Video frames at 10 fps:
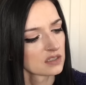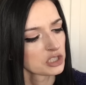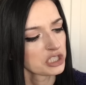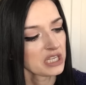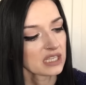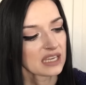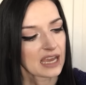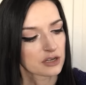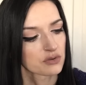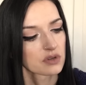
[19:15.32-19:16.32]
Chic
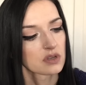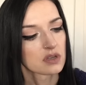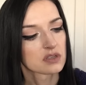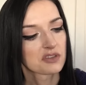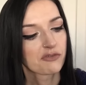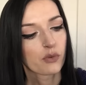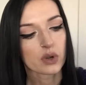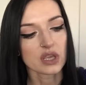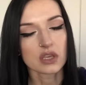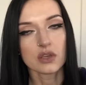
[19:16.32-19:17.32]
Naturals
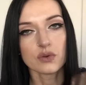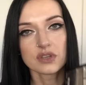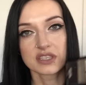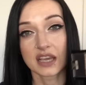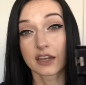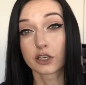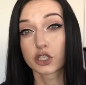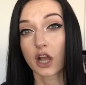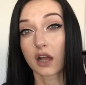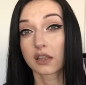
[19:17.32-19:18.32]
40Q Designer
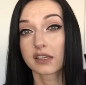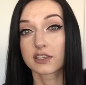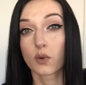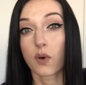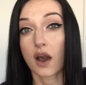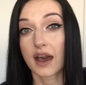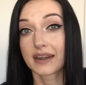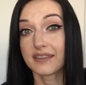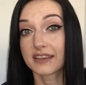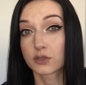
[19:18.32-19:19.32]
Chocolates
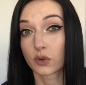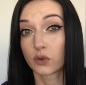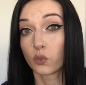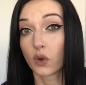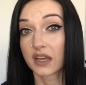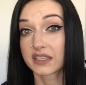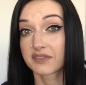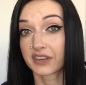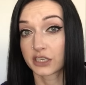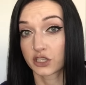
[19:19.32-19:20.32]
Quad. This one
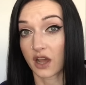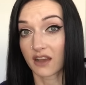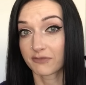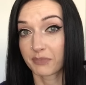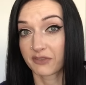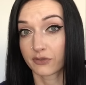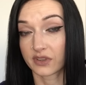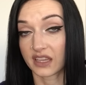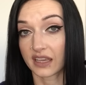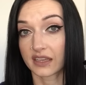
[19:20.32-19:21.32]
was finished off
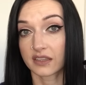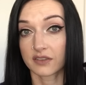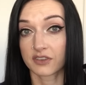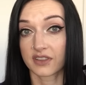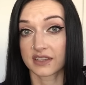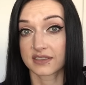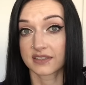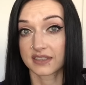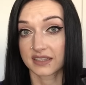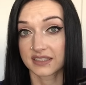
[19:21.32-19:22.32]
before the end of
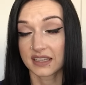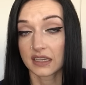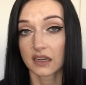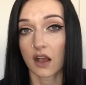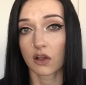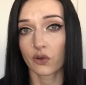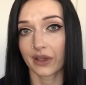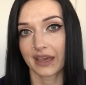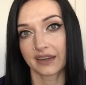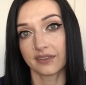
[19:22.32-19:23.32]
2016. I'll go
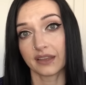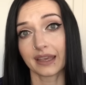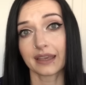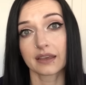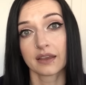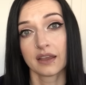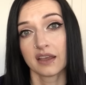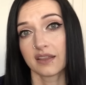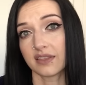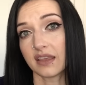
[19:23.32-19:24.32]
ahead and link
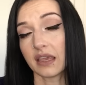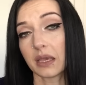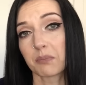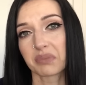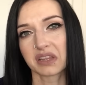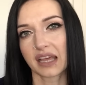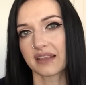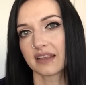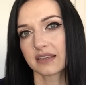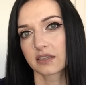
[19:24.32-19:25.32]
the
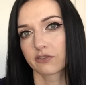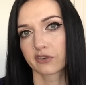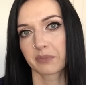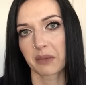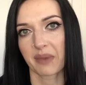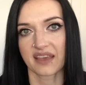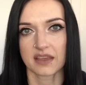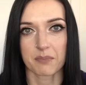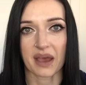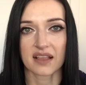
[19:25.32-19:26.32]
playlist for my Pan
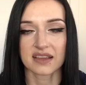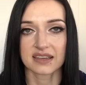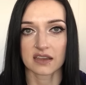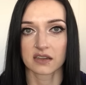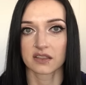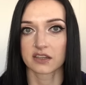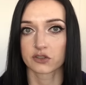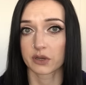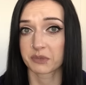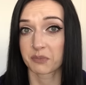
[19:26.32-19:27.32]
That Palette down in the
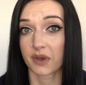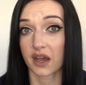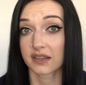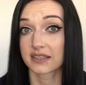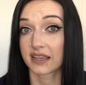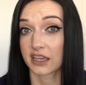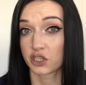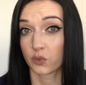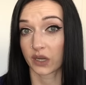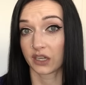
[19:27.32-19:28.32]
description box in
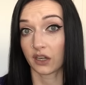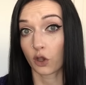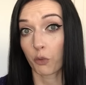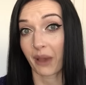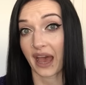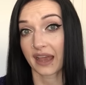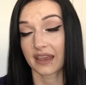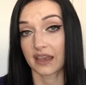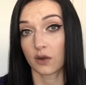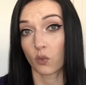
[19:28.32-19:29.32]
case you wanted to go
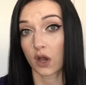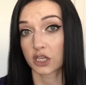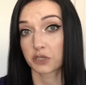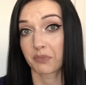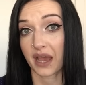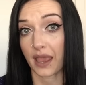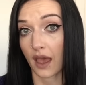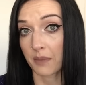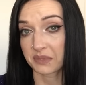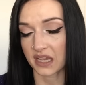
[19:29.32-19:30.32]
back and watch my
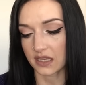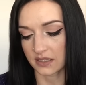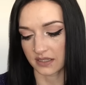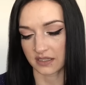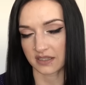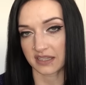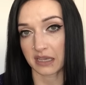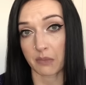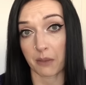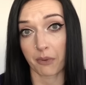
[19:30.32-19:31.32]
updates and
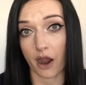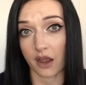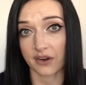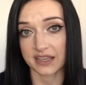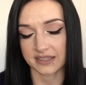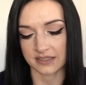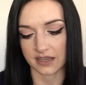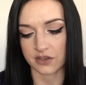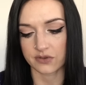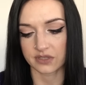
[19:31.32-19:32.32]
see my progress as I
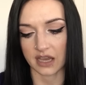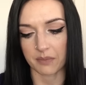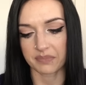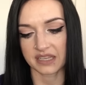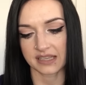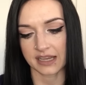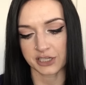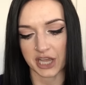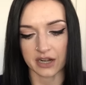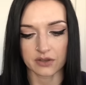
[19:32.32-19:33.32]
used up these
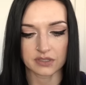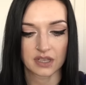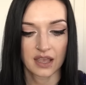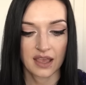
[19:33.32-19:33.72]
eyeshadows.